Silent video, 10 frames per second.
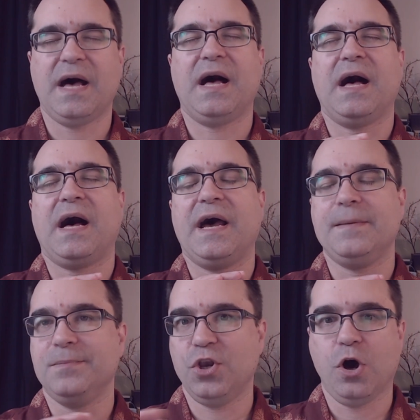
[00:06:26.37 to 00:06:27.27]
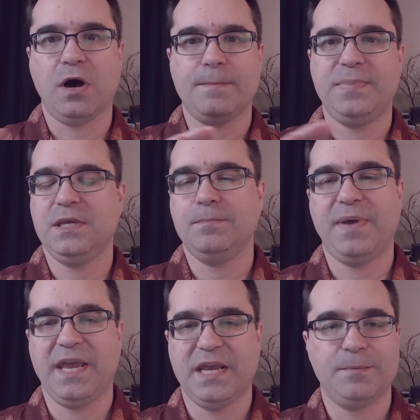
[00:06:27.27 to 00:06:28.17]
I'm not being
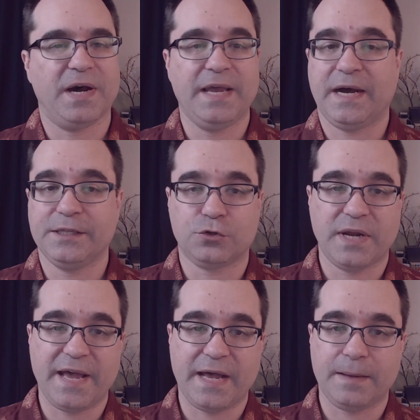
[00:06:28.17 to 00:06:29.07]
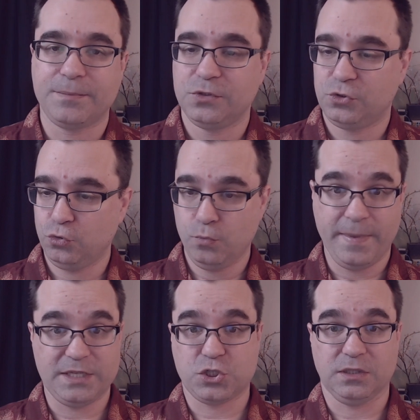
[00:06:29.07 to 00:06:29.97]
paid by either app to
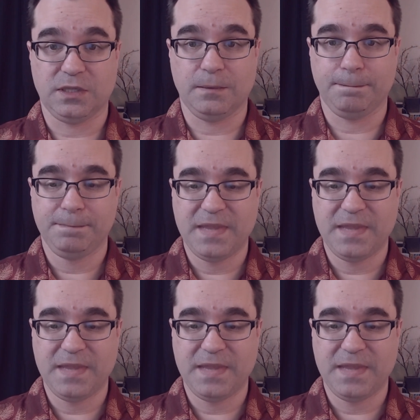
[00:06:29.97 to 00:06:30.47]
mention them.